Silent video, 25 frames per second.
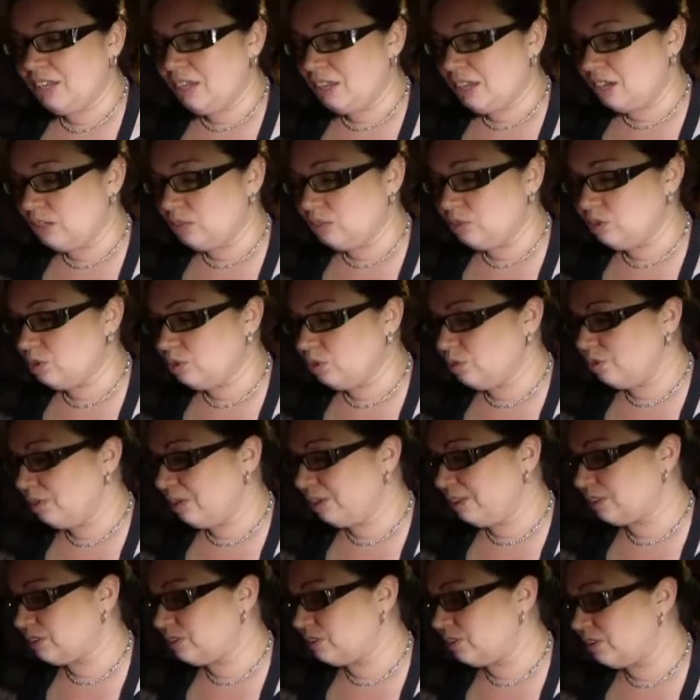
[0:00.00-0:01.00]
and you don't
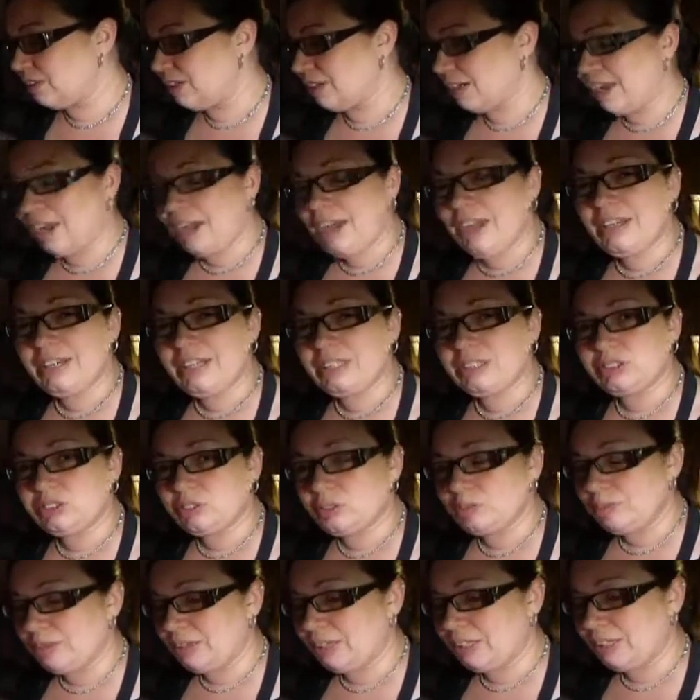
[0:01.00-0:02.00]
want it to glide as
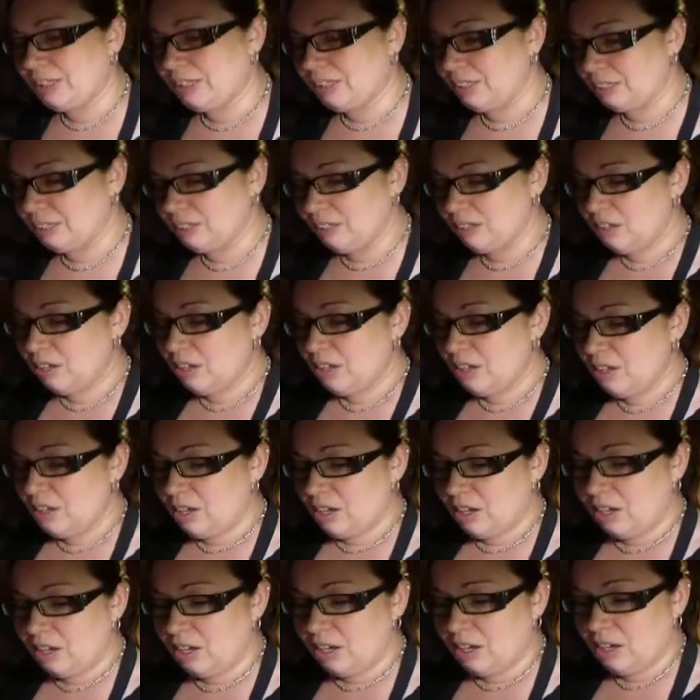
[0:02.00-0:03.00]
you're making
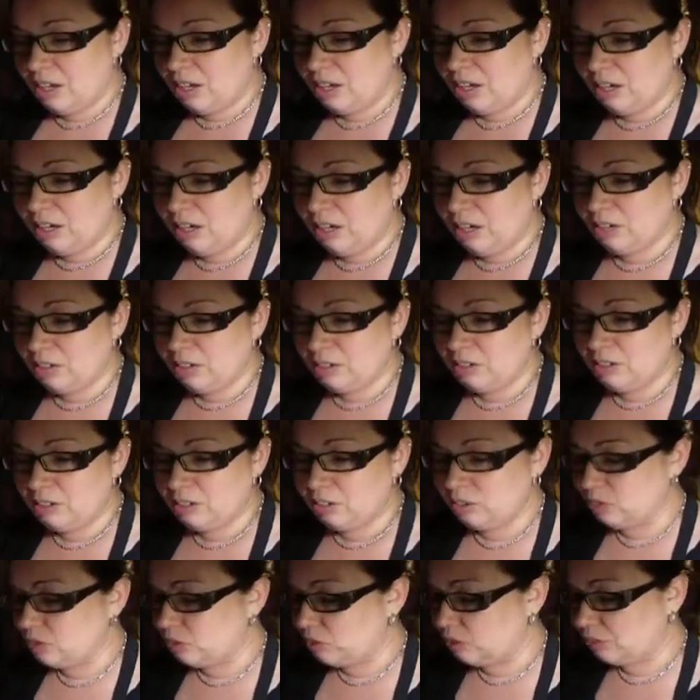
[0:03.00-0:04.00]
uh,
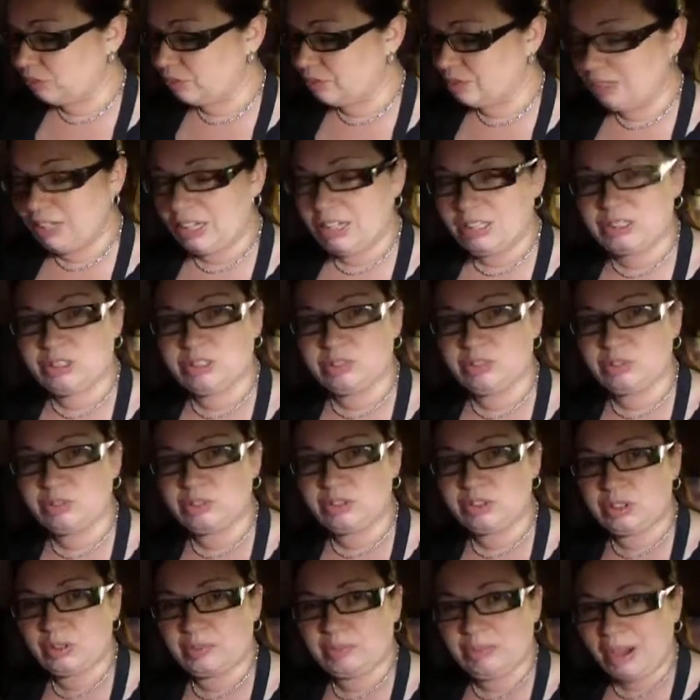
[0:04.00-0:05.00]
your creations
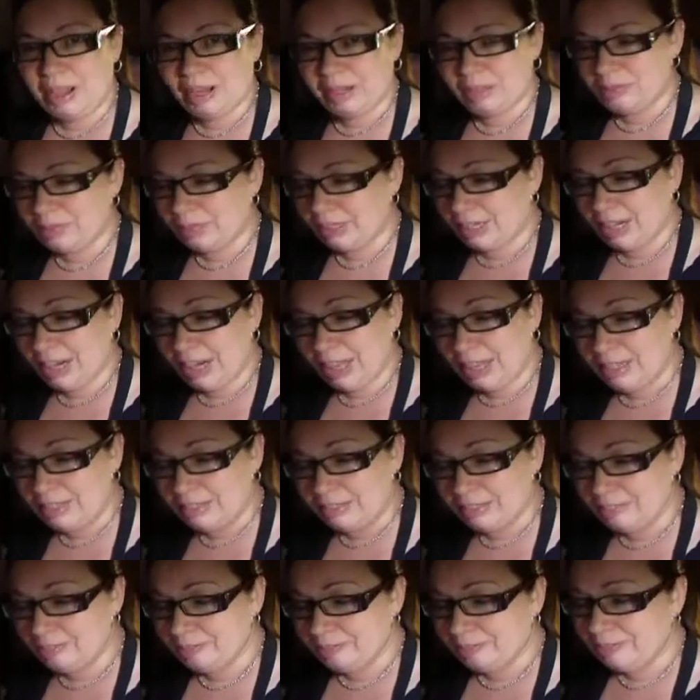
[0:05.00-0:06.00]
with your polymer clay
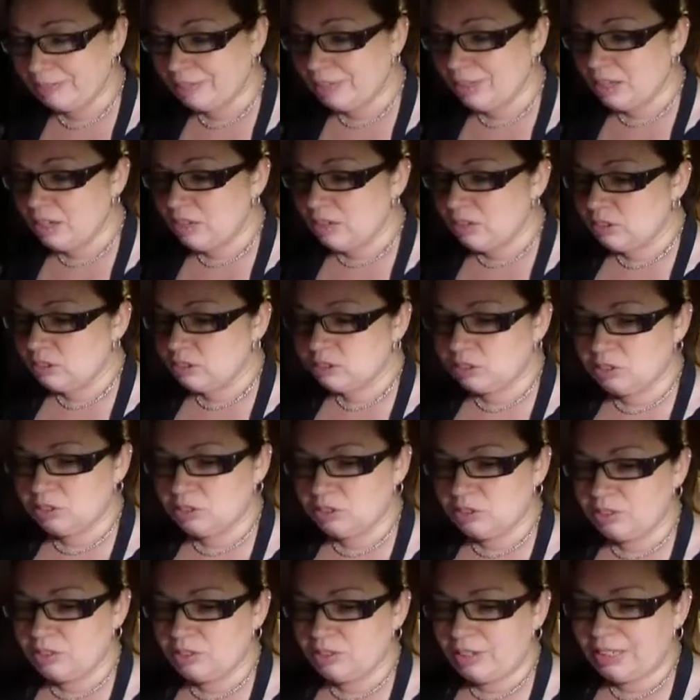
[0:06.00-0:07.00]

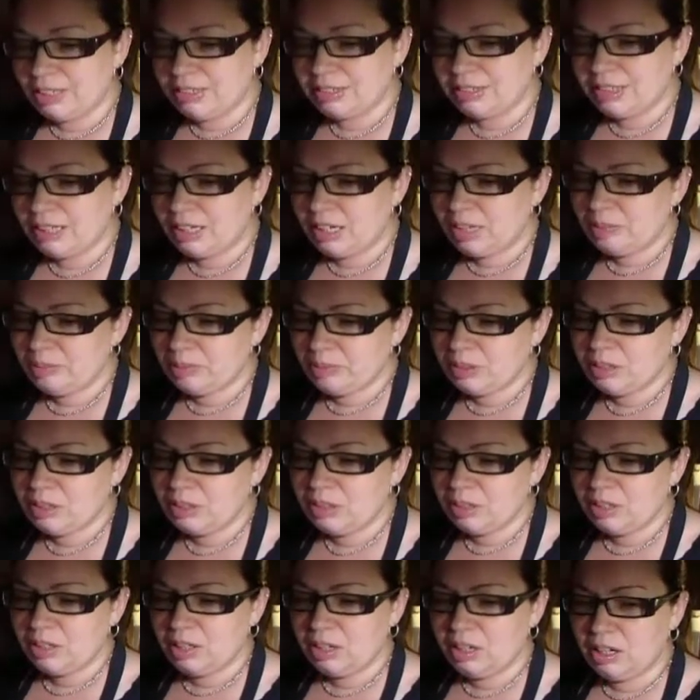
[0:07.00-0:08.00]
so I said let me
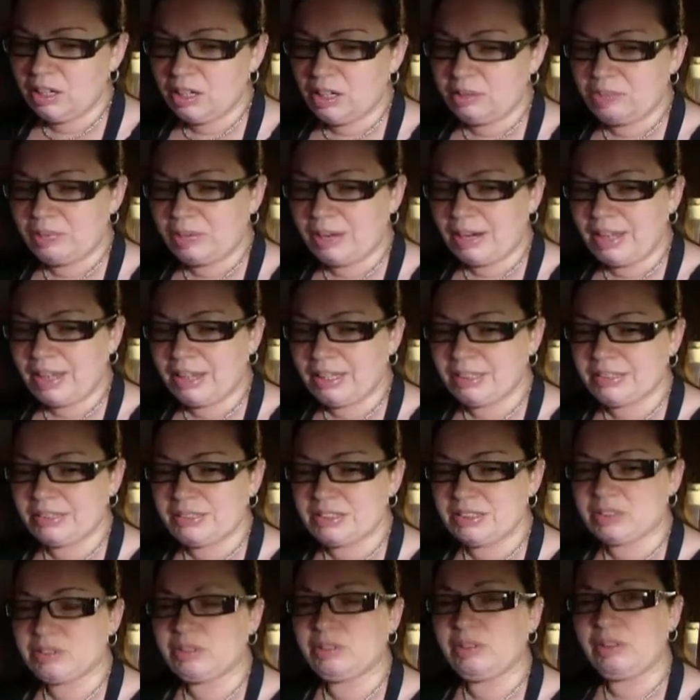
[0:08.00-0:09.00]
apply
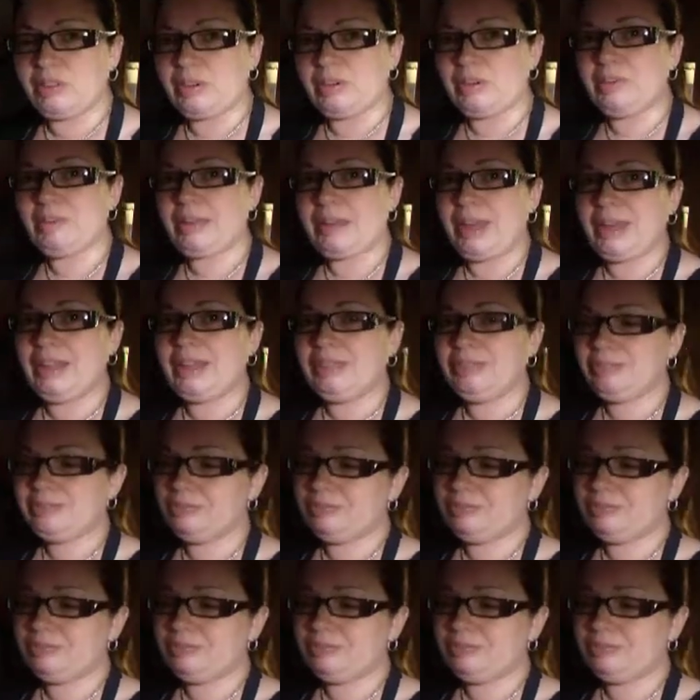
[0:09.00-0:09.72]
this rubber mat